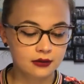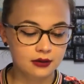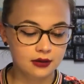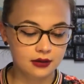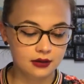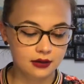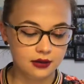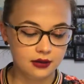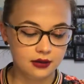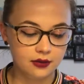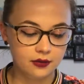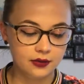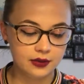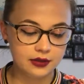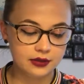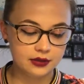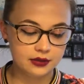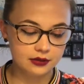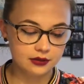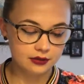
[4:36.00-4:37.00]
And then
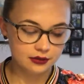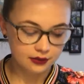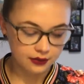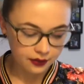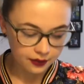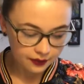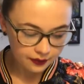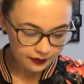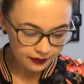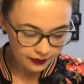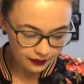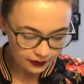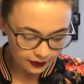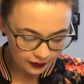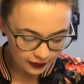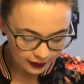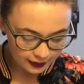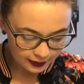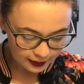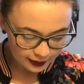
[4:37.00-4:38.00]
once, oh, you
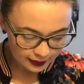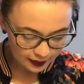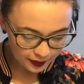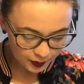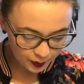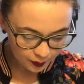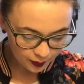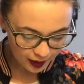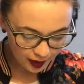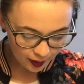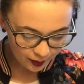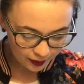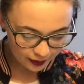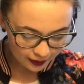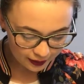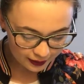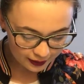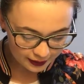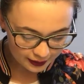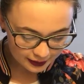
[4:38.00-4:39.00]
can see little
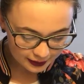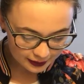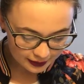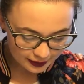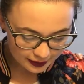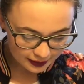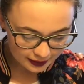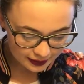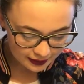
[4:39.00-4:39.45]
bubbles.